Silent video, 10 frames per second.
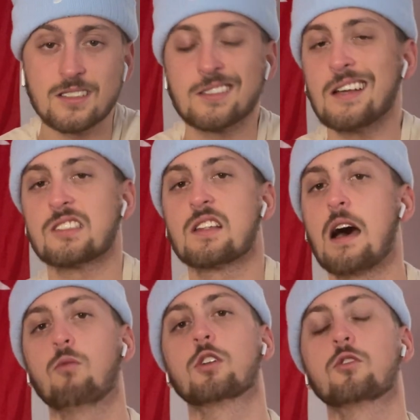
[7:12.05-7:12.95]
like, that's
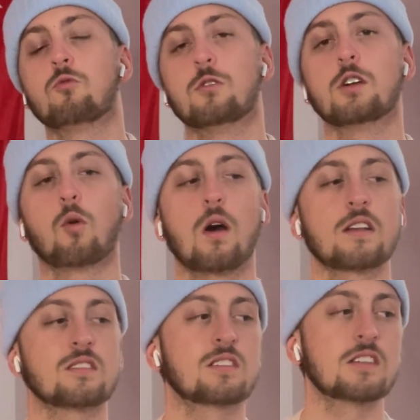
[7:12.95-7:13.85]
not what you really want
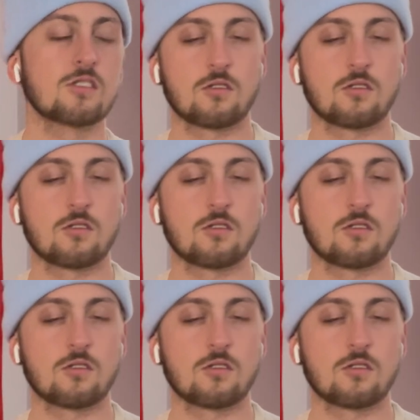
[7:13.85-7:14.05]
to see.